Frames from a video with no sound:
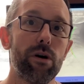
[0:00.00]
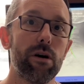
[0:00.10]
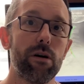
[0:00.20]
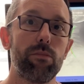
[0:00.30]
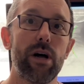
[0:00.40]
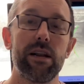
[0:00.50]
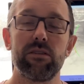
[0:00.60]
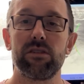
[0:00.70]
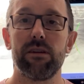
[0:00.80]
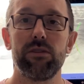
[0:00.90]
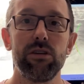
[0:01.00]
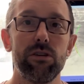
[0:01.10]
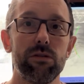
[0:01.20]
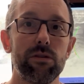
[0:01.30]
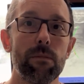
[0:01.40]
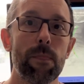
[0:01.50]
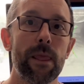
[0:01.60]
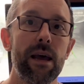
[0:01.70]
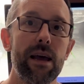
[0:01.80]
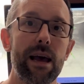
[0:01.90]
apply to the soft tissues.
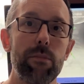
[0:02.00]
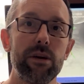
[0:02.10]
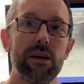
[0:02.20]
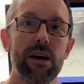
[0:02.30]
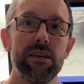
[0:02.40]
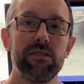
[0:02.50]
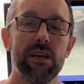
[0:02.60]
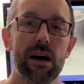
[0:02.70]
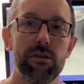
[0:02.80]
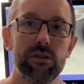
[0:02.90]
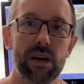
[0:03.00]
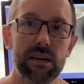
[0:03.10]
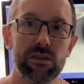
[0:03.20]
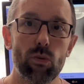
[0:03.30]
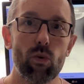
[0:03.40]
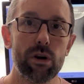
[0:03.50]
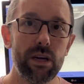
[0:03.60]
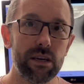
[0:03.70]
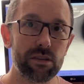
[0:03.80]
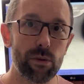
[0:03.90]
And because the other side isn't
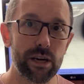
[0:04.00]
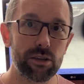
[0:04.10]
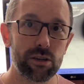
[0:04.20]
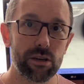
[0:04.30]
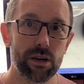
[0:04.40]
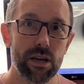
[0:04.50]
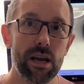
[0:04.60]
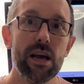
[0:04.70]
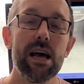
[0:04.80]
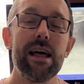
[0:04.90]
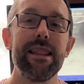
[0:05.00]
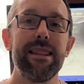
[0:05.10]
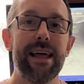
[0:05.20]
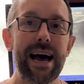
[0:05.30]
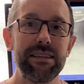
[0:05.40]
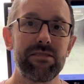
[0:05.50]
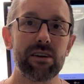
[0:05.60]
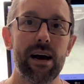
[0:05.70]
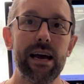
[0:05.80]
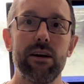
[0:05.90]
working as much, that
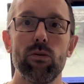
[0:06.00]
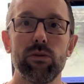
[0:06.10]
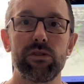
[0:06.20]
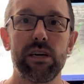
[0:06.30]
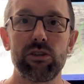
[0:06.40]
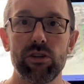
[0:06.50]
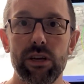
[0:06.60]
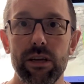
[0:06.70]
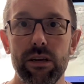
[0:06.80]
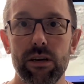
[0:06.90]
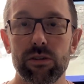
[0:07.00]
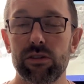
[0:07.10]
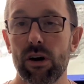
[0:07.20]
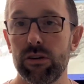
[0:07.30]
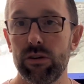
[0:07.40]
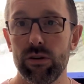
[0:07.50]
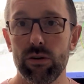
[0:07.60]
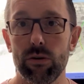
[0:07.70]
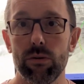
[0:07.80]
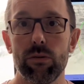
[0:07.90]
side will essentially start
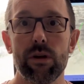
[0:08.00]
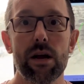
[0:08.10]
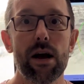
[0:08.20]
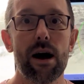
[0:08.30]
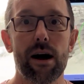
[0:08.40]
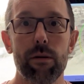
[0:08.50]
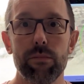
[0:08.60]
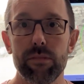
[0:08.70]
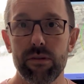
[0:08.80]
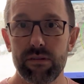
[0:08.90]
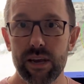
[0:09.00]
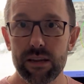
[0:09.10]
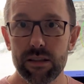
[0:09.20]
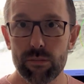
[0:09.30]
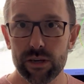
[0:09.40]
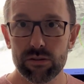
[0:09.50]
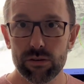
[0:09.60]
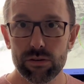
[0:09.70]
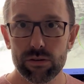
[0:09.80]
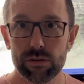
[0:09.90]
to thin the
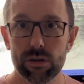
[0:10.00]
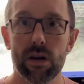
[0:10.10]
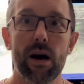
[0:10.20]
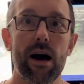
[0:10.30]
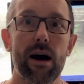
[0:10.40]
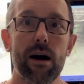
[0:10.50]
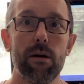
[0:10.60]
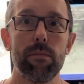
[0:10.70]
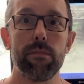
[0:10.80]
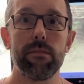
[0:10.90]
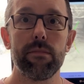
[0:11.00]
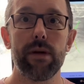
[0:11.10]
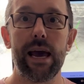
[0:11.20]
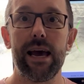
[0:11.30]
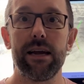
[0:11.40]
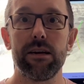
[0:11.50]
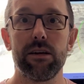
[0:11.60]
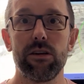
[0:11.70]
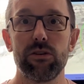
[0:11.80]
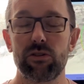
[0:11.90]
muscles, and
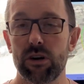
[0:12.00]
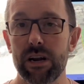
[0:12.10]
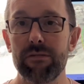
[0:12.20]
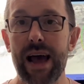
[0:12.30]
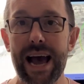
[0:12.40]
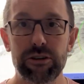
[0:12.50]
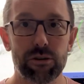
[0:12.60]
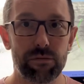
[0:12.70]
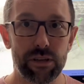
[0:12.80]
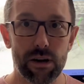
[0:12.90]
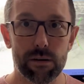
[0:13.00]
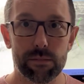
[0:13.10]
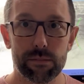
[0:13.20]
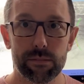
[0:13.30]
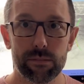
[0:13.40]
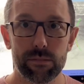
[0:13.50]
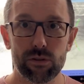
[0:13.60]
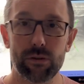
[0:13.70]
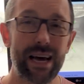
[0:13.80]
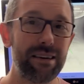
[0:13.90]
you'll start to have atrophy there.
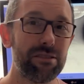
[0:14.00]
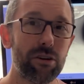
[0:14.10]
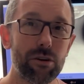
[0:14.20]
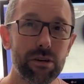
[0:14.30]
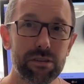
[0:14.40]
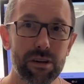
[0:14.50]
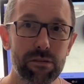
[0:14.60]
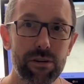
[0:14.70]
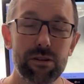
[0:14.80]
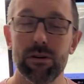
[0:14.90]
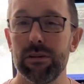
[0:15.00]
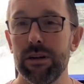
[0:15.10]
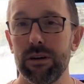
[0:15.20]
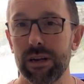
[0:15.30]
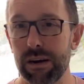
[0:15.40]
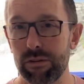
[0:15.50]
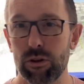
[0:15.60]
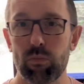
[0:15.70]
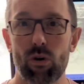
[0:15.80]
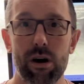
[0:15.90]
So that isn't good in itself either, and then you can have other
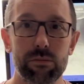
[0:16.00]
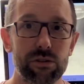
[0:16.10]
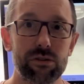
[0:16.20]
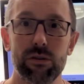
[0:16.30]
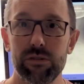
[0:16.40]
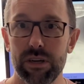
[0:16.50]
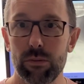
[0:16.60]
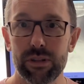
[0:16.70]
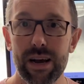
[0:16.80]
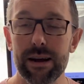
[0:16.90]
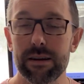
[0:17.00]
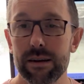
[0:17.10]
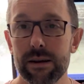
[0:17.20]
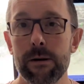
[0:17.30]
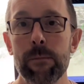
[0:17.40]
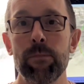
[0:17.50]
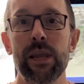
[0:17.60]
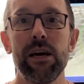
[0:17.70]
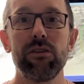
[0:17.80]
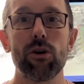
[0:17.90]
problems associated with that.
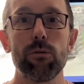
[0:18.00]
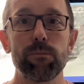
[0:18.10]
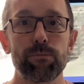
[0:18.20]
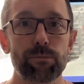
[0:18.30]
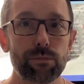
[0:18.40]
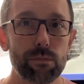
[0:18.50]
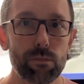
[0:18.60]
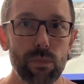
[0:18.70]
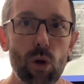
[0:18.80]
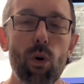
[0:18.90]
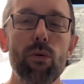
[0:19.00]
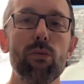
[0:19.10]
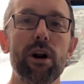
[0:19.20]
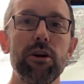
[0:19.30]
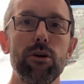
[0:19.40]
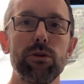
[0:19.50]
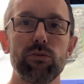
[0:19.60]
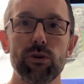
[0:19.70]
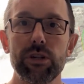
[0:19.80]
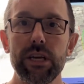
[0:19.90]
So what we want to do is
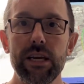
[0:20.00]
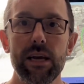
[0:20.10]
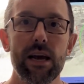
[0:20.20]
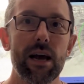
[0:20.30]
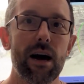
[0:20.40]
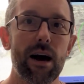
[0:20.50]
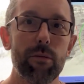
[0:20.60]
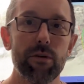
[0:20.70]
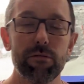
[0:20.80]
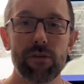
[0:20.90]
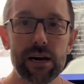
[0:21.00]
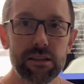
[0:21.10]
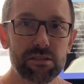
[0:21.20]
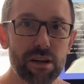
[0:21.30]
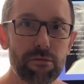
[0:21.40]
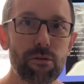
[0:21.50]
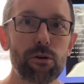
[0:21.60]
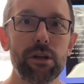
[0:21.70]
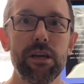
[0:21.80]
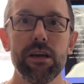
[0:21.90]
really find this stuff
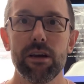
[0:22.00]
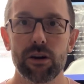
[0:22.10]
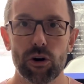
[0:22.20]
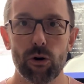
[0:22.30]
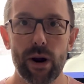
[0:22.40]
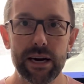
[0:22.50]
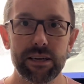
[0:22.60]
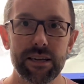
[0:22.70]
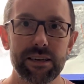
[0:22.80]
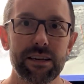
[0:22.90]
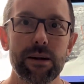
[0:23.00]
early, correct it